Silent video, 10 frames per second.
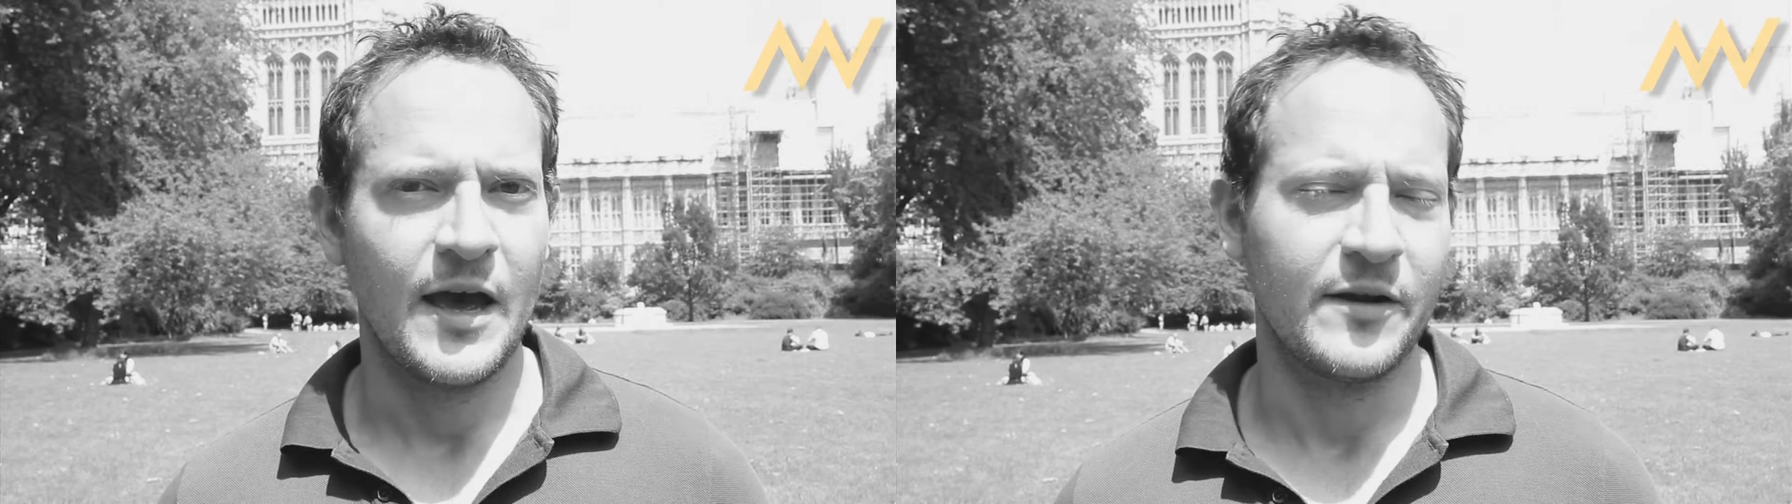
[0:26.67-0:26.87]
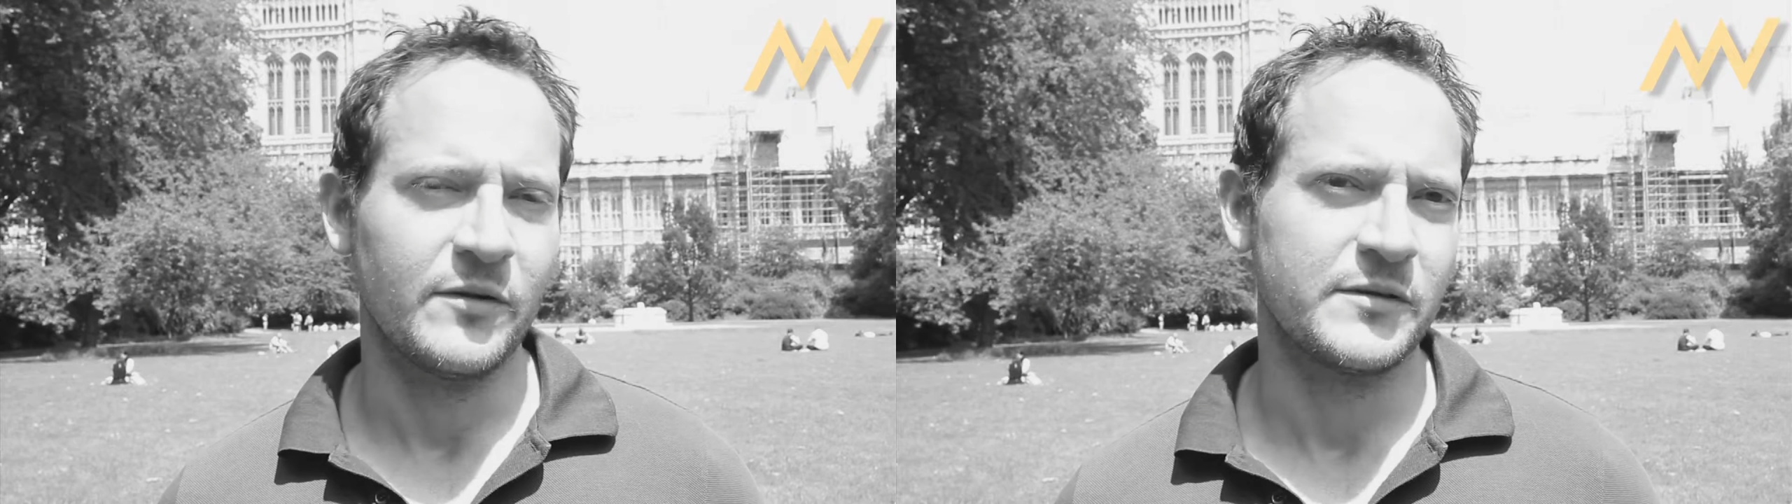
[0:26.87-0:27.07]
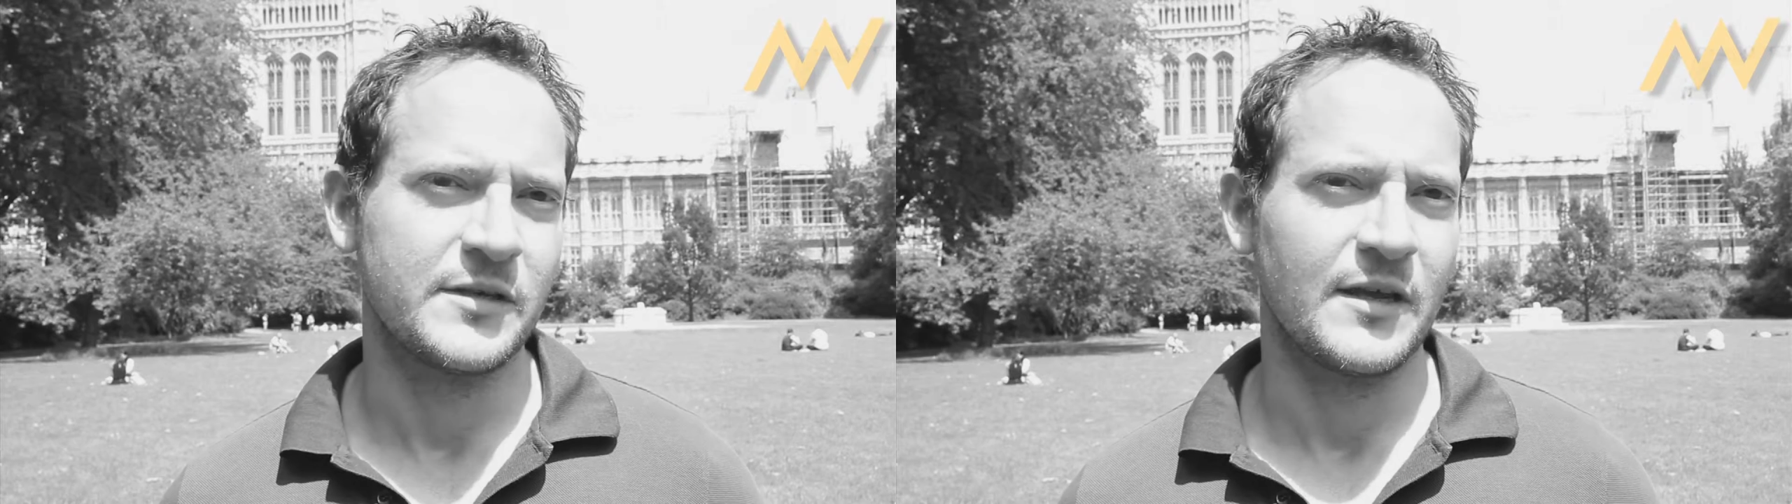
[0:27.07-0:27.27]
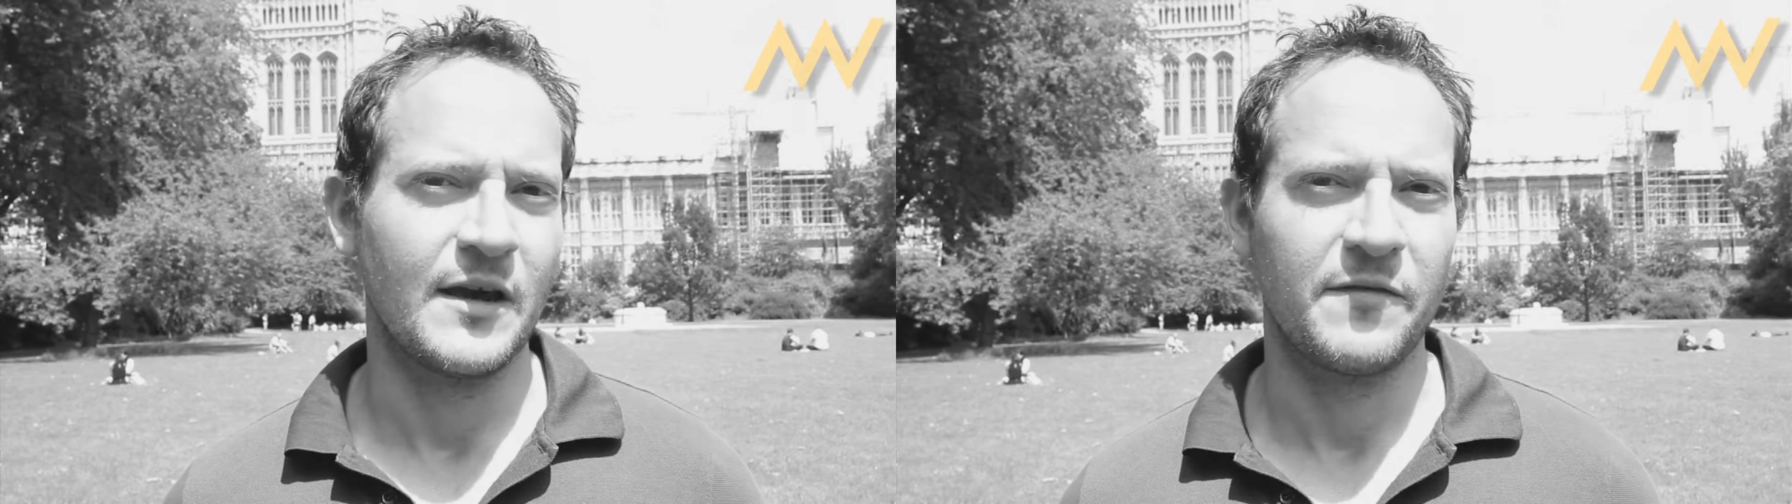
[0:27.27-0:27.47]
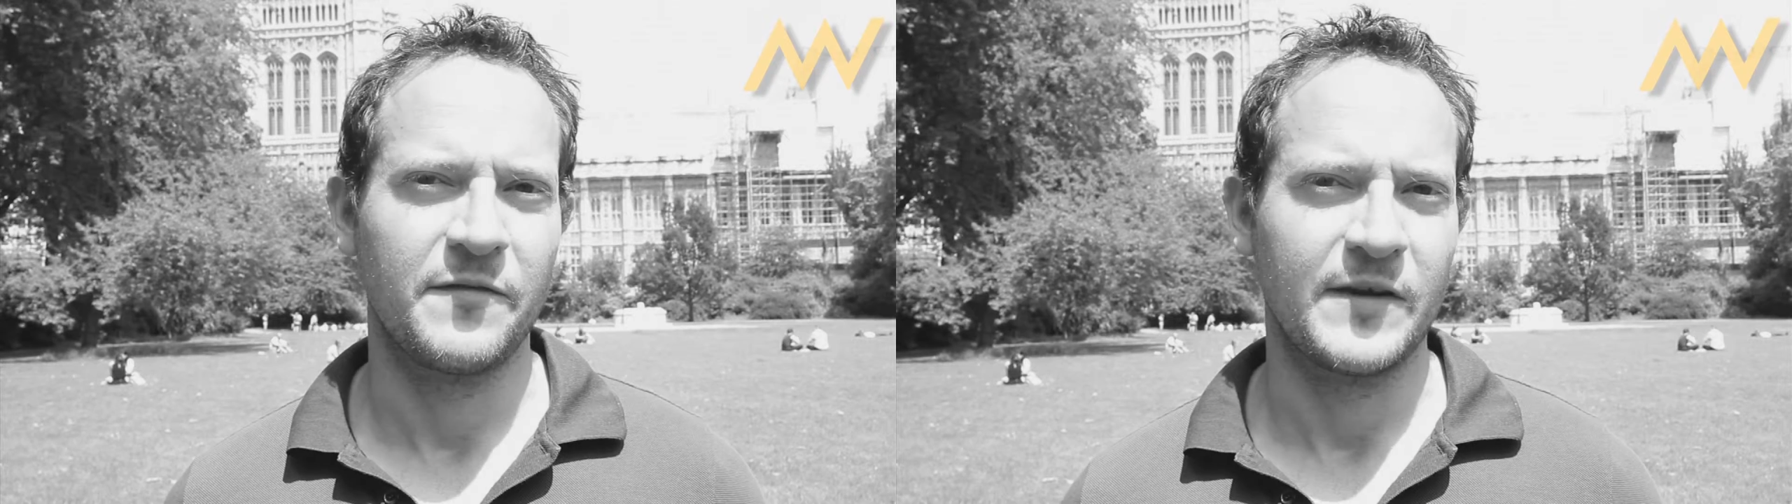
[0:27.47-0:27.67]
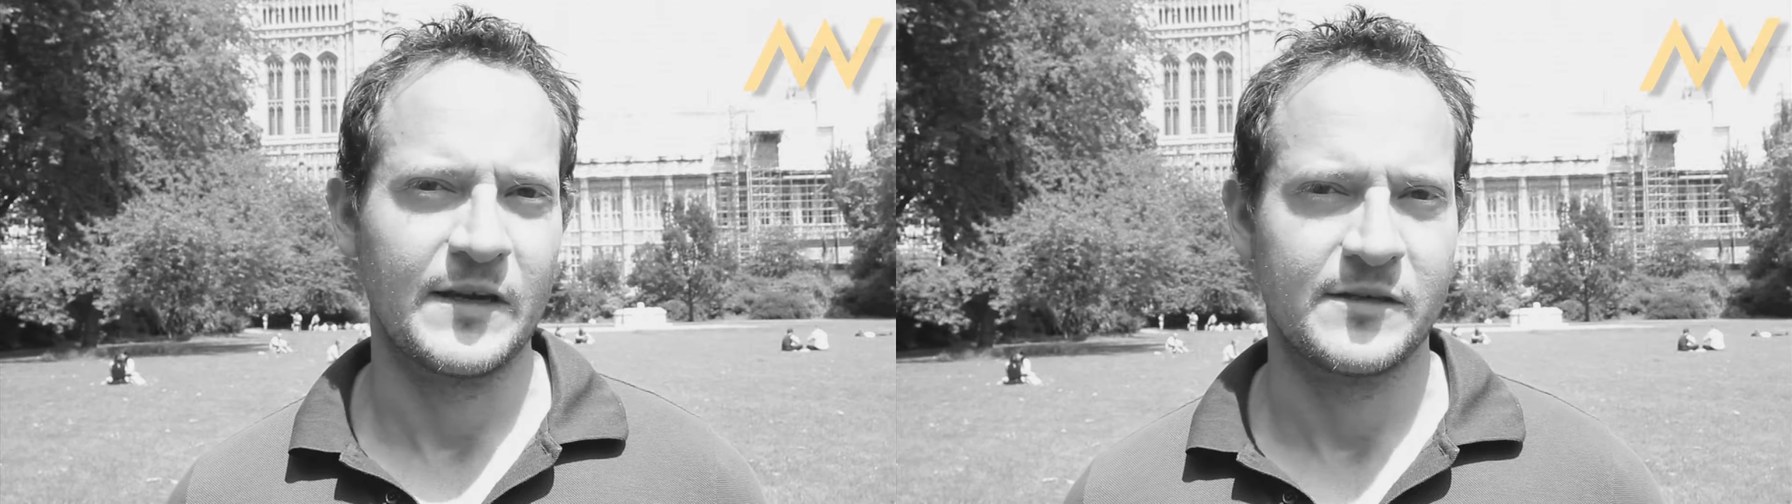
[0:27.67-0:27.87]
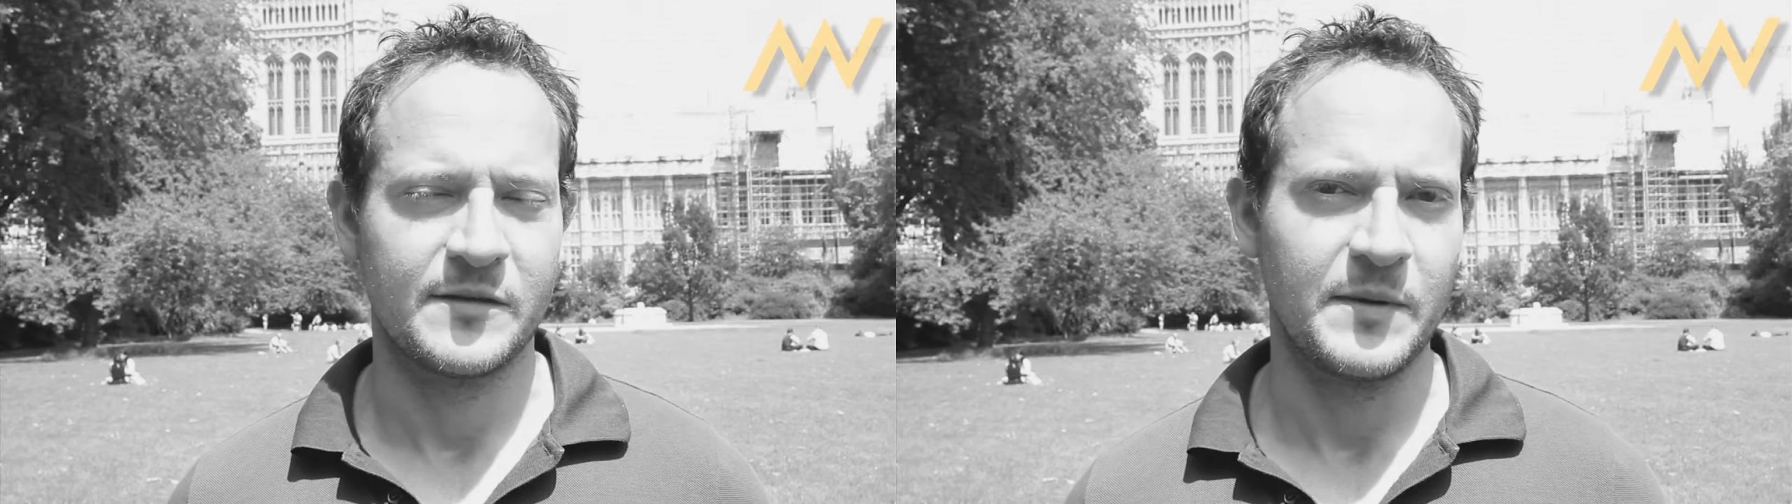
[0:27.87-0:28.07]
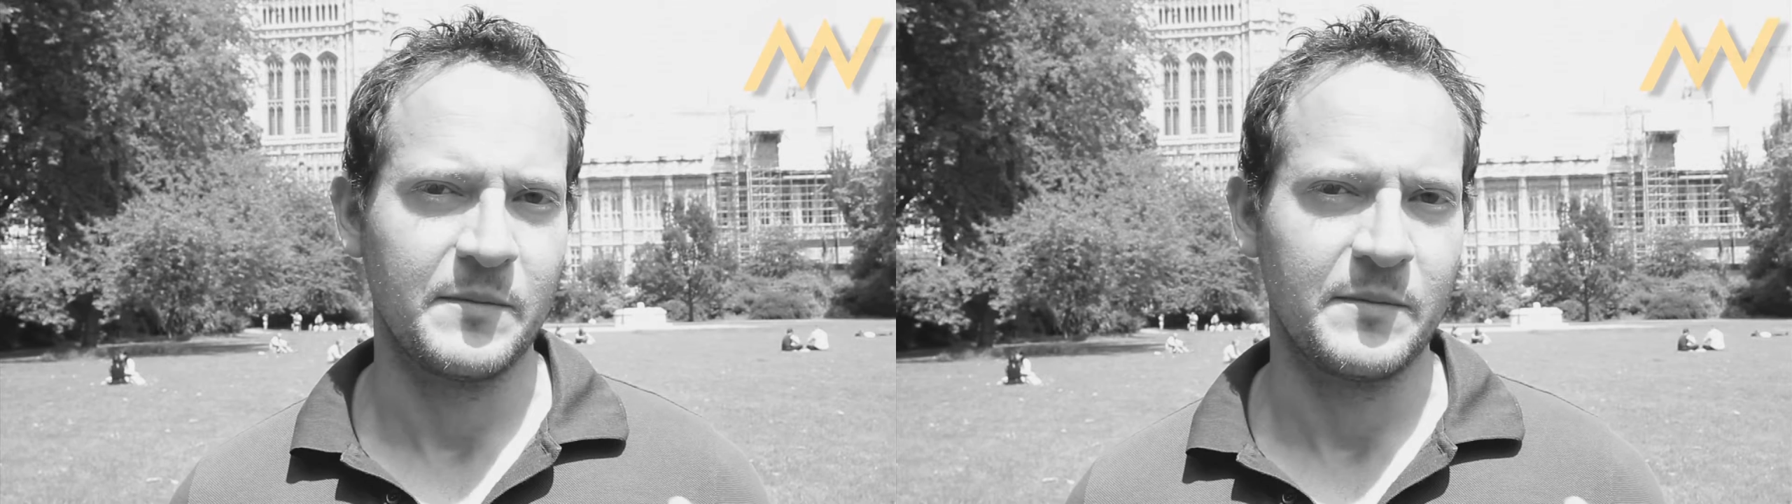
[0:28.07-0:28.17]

and also, the other thing is to be